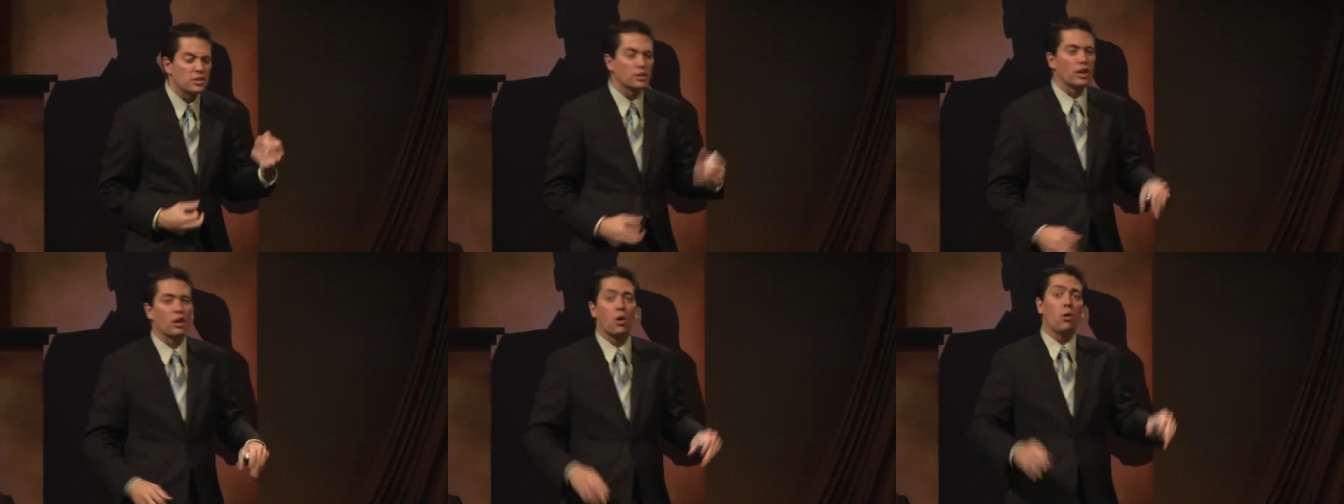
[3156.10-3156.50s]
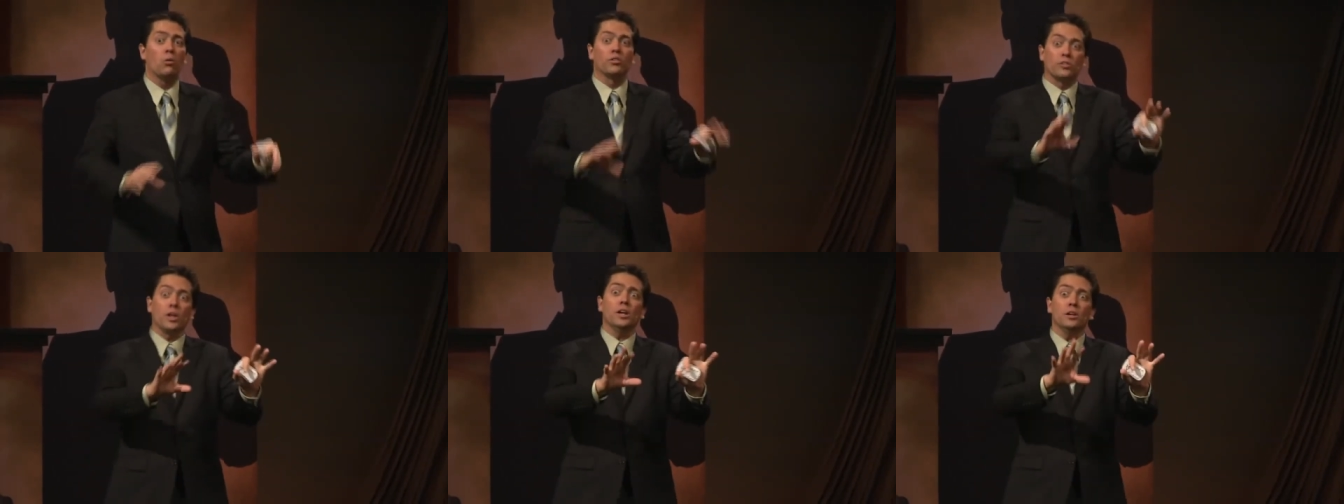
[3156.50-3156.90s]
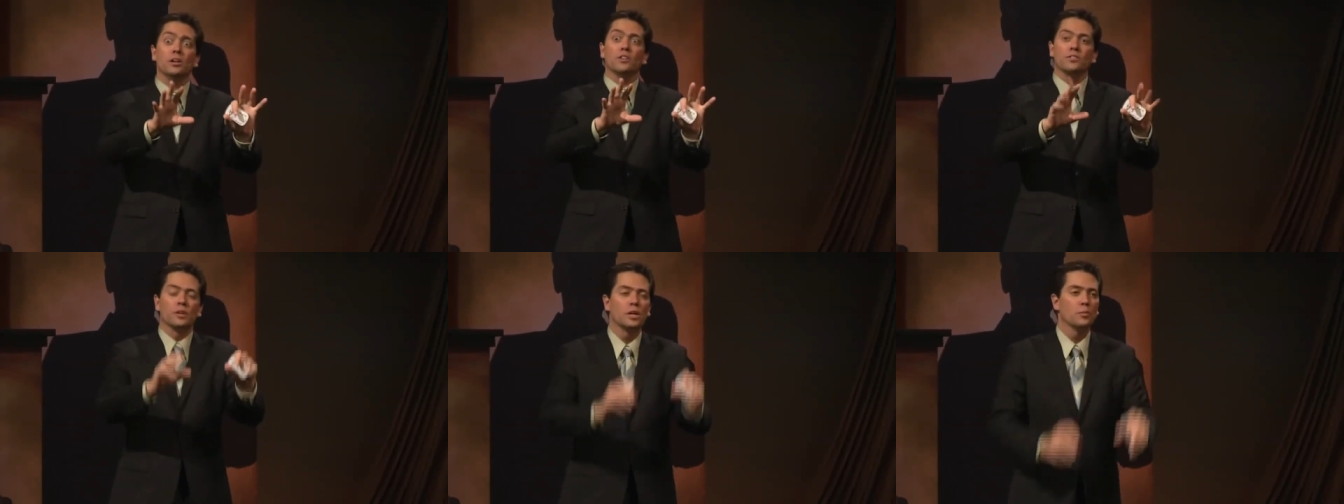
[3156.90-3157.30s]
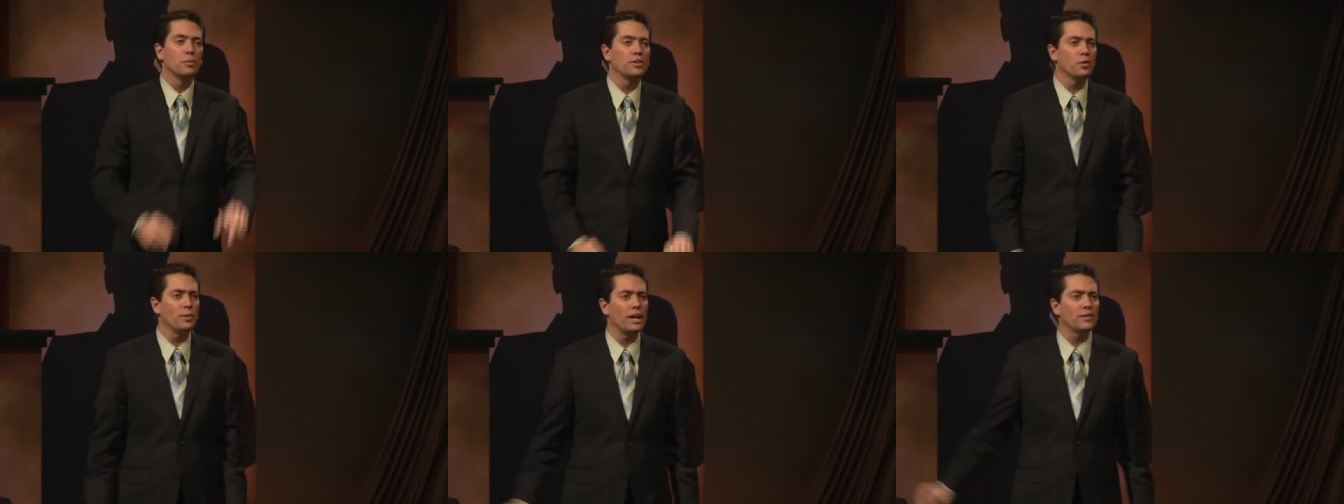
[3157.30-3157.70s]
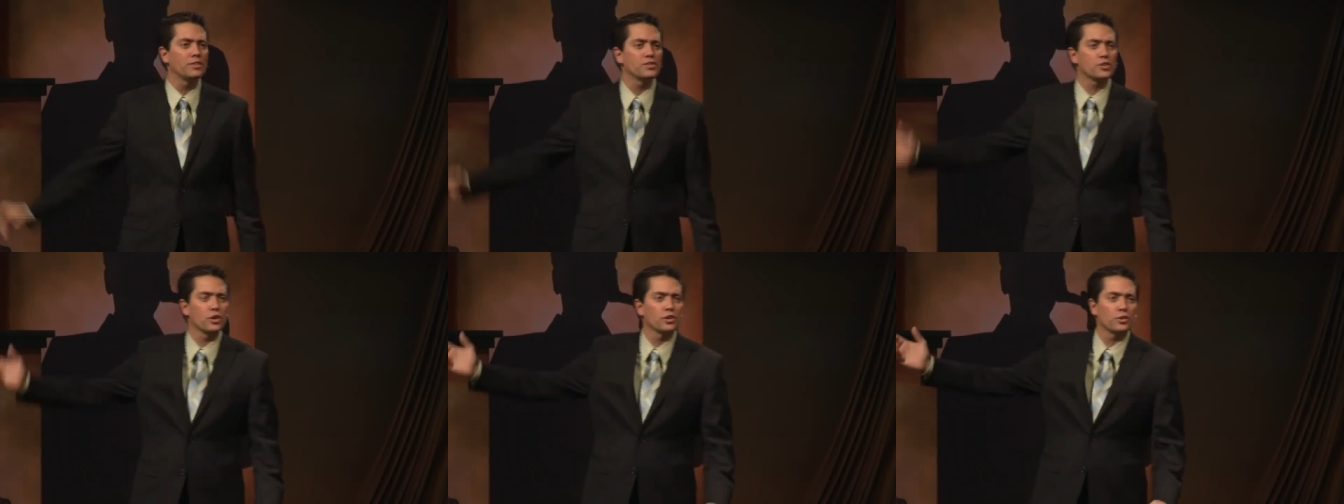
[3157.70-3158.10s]
and you're like, oh, Satanist. But then we have
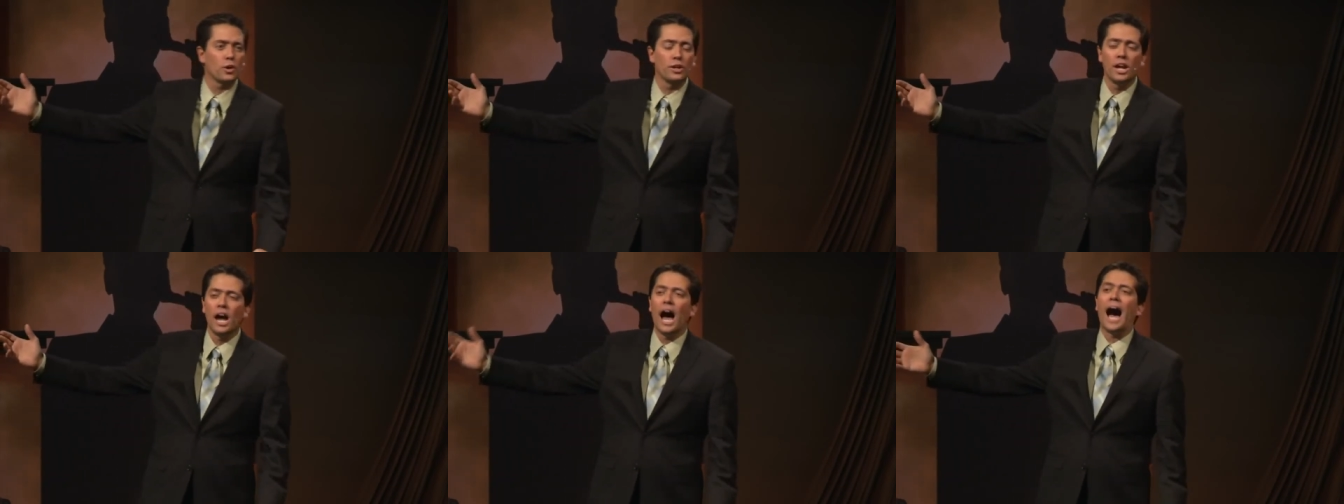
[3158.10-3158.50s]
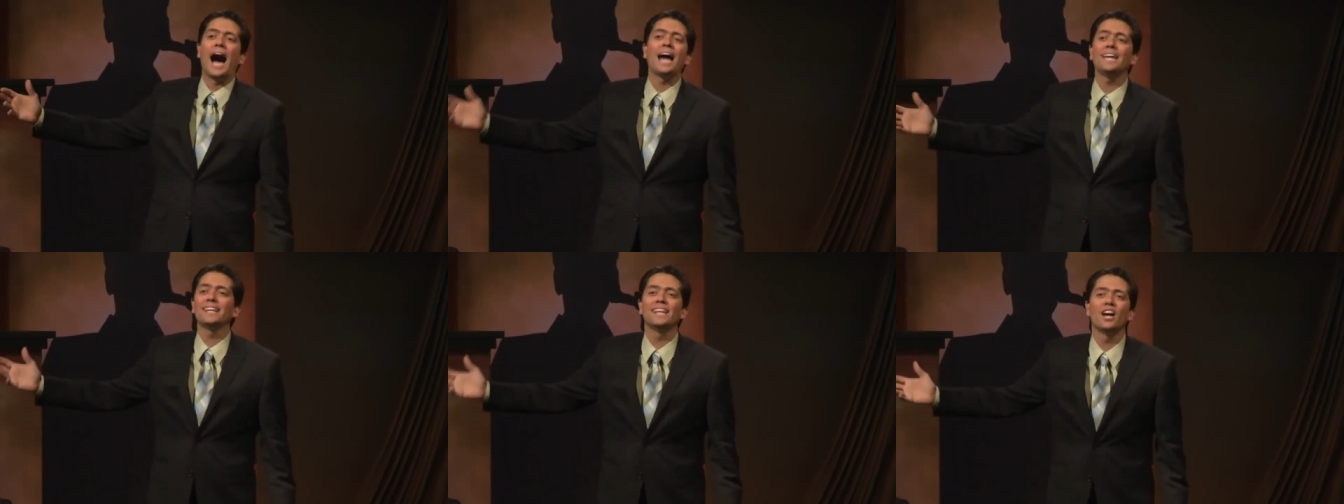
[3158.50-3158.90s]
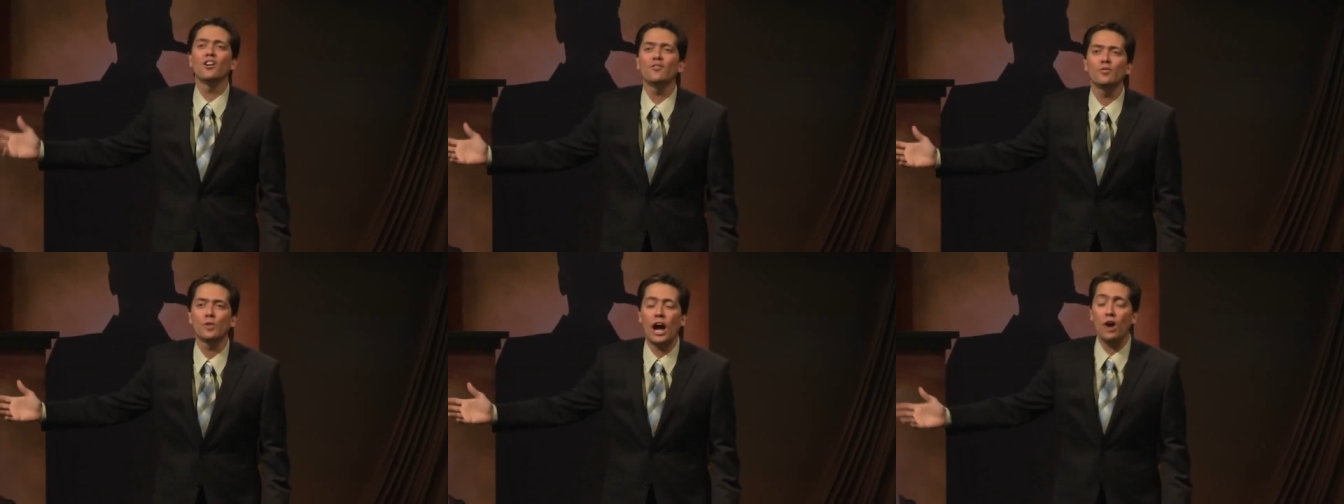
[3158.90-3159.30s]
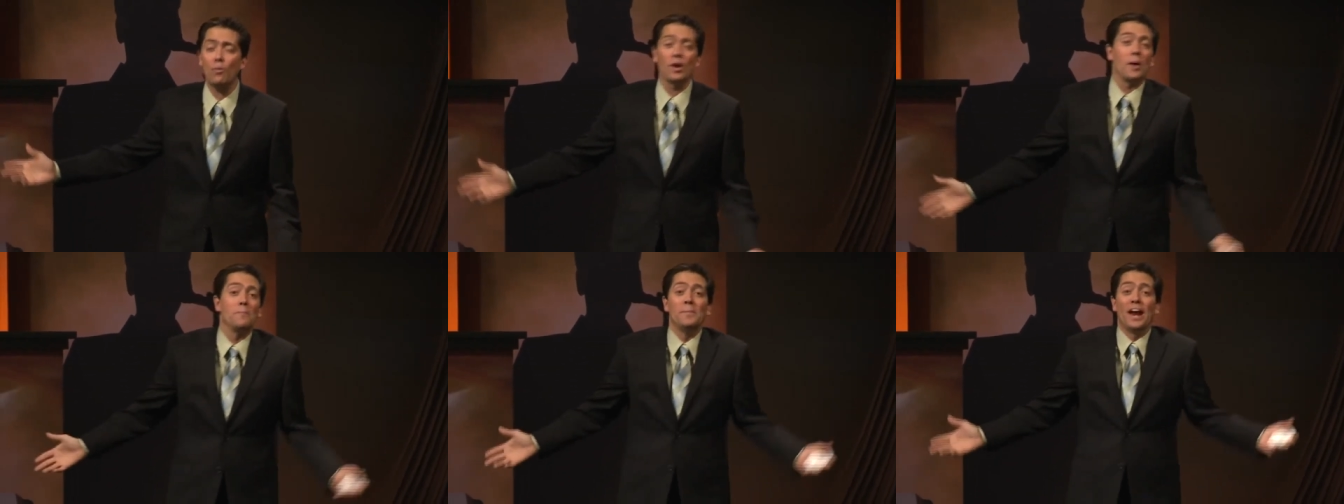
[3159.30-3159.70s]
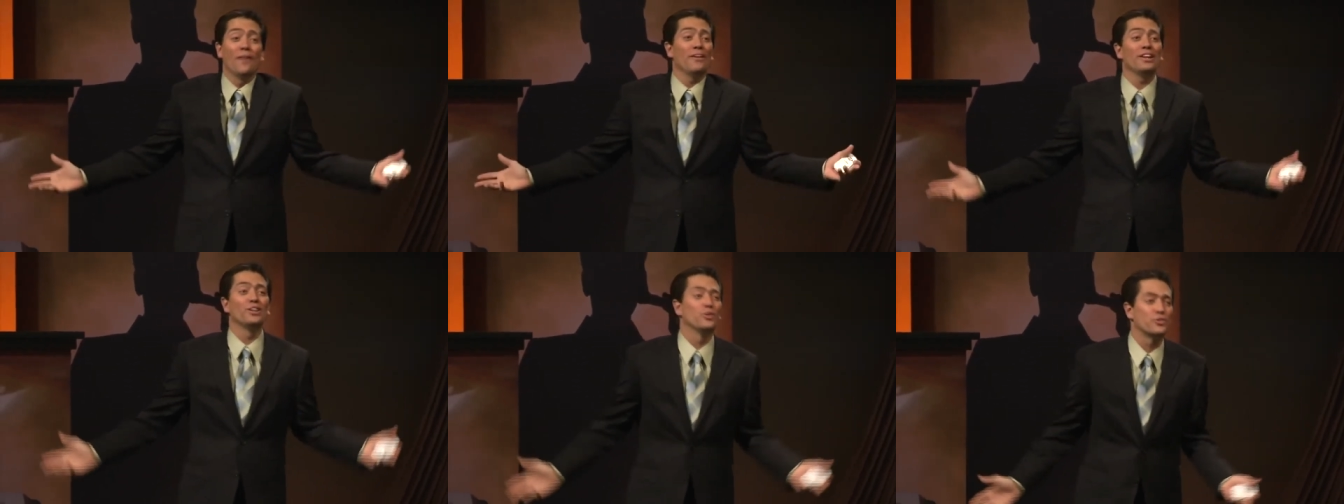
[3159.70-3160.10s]
this girl going, I love, I want to
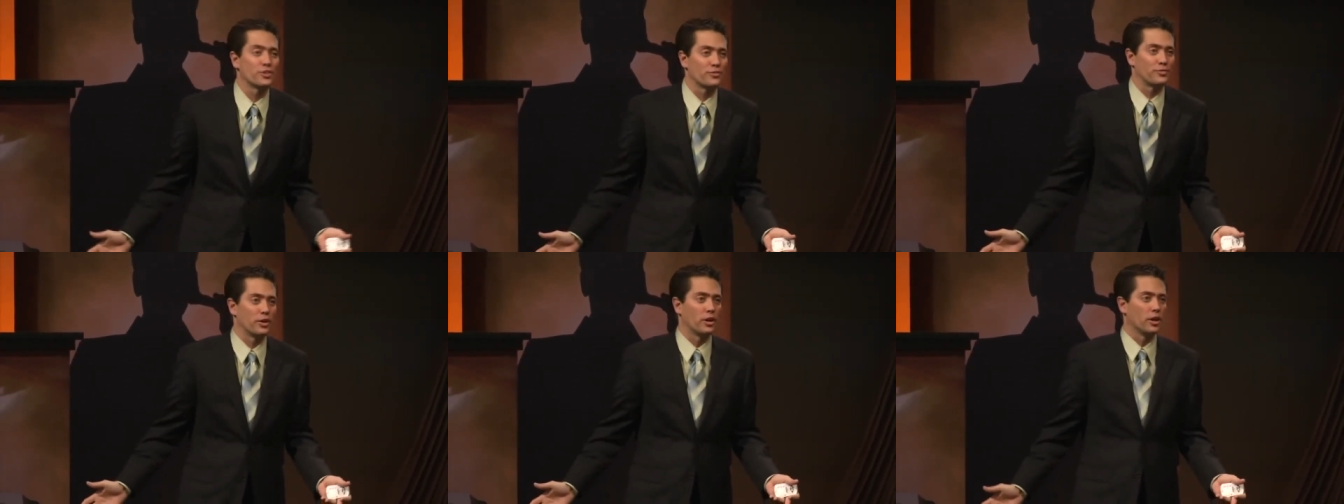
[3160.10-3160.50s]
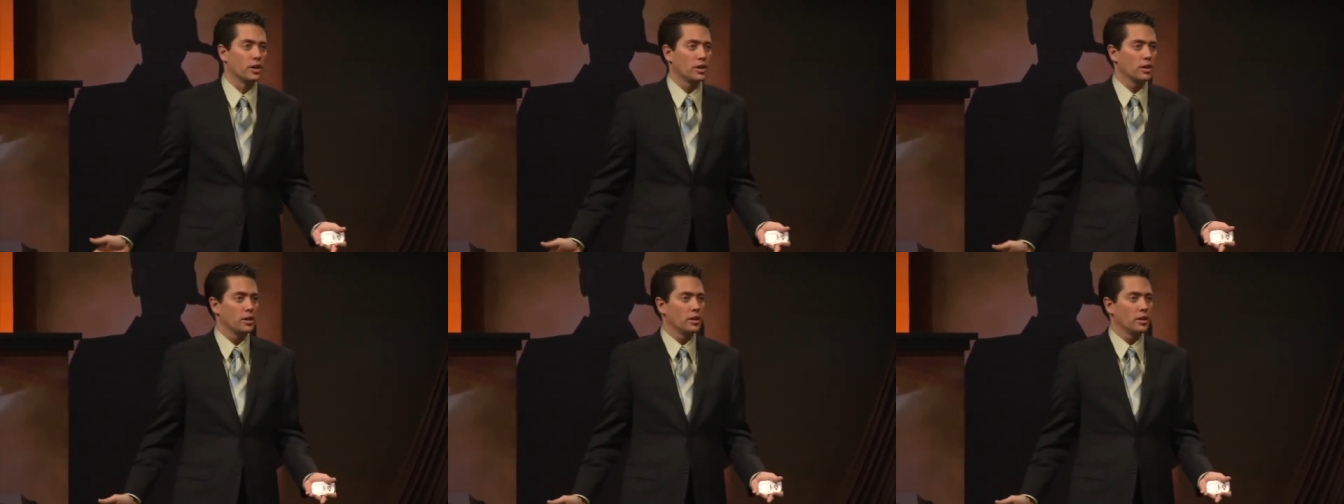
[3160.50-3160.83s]
marry Lucifer.